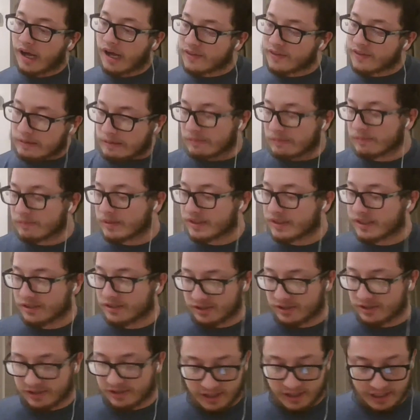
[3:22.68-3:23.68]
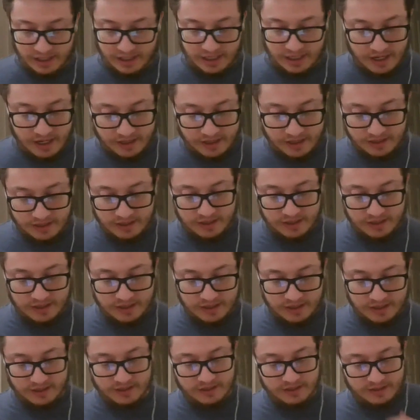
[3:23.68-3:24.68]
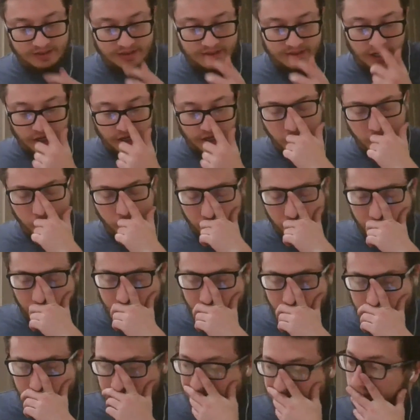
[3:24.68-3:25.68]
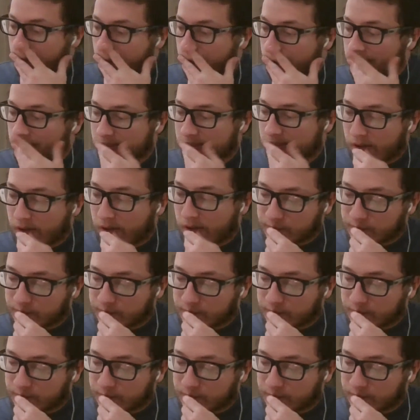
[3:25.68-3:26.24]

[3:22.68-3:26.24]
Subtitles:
this one was interesting, and I'll tell you why, because